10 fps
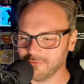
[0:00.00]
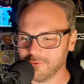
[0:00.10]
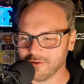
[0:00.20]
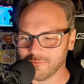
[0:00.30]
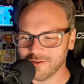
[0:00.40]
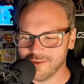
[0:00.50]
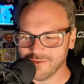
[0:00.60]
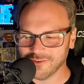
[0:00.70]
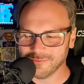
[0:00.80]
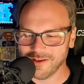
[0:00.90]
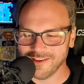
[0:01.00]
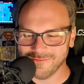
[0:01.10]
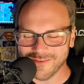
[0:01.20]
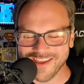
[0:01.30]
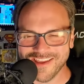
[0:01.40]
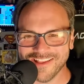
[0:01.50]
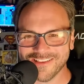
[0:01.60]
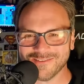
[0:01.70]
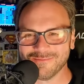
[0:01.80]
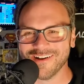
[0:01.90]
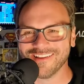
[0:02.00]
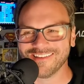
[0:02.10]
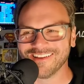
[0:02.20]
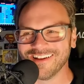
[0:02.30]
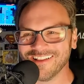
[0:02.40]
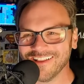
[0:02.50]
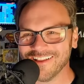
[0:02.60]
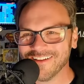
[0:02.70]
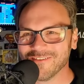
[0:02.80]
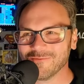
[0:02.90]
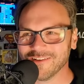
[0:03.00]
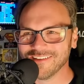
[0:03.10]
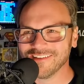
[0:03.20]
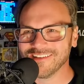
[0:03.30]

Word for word: for recommendations by any means, but, uh, but